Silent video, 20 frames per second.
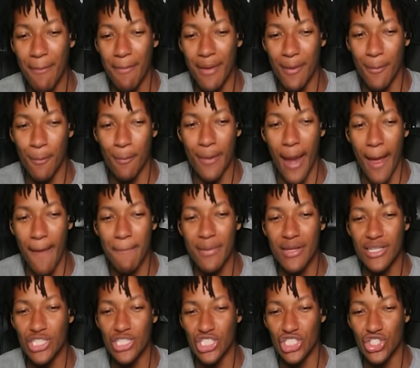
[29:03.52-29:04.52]
bit, that
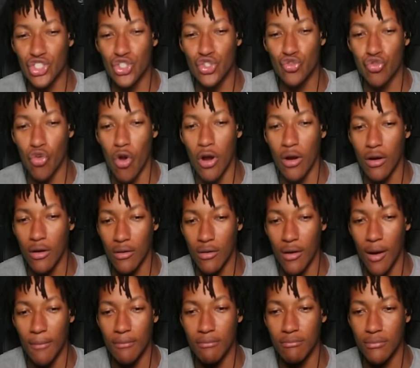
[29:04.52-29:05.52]
bitch just strunk.
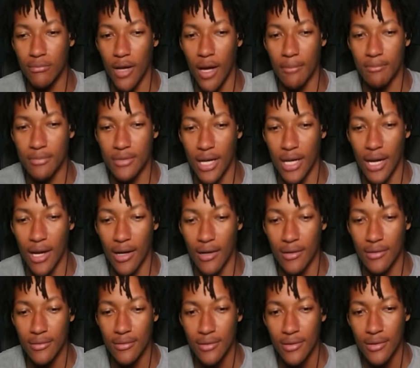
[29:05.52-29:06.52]
I'm, I'm tired.